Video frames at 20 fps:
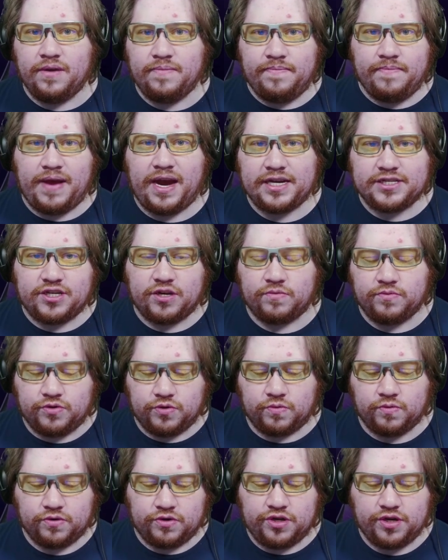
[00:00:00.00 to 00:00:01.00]
Maso
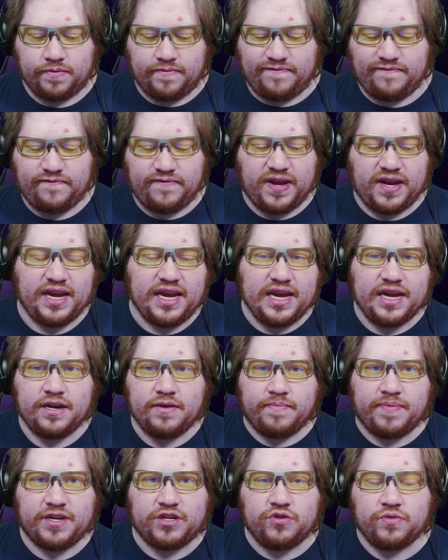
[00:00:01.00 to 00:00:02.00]
Duel to fit
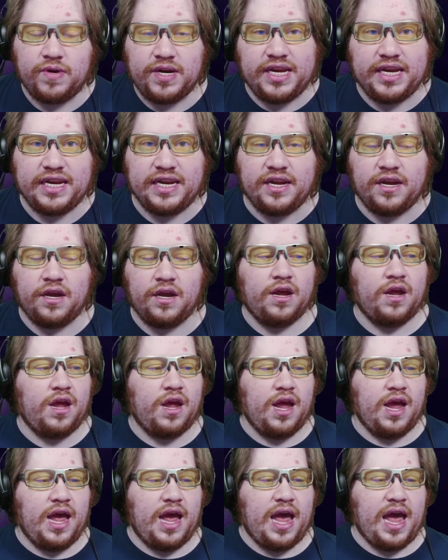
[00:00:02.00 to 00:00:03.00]
in between.
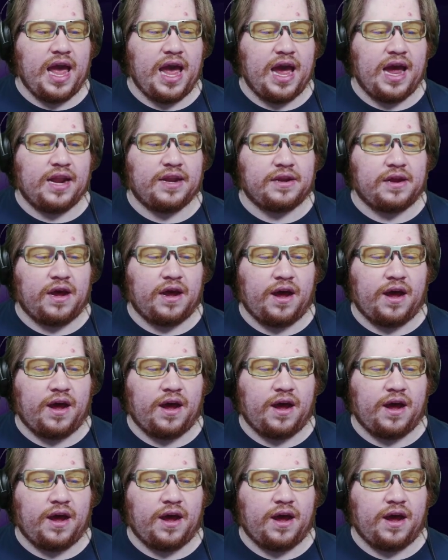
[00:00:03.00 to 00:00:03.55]
And